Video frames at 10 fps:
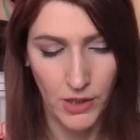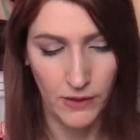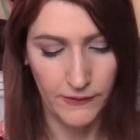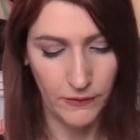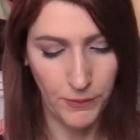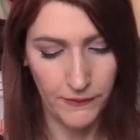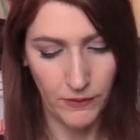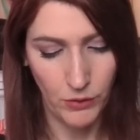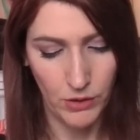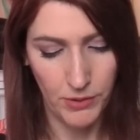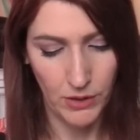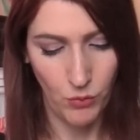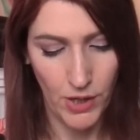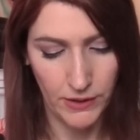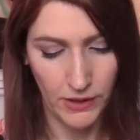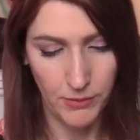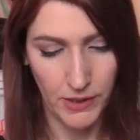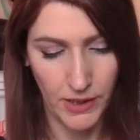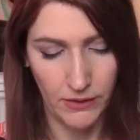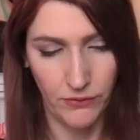is this person going to be the one that
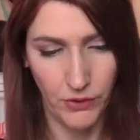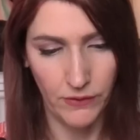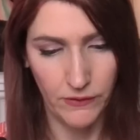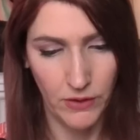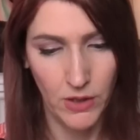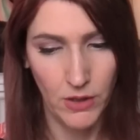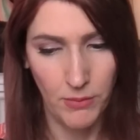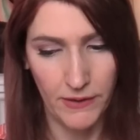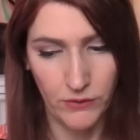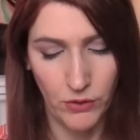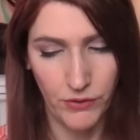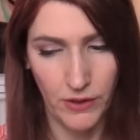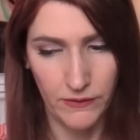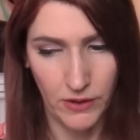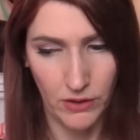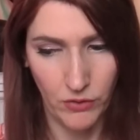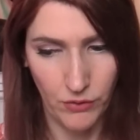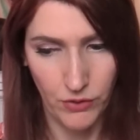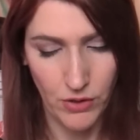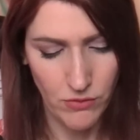communicates first? Positive for yes, negative for
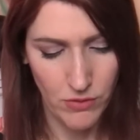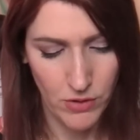no.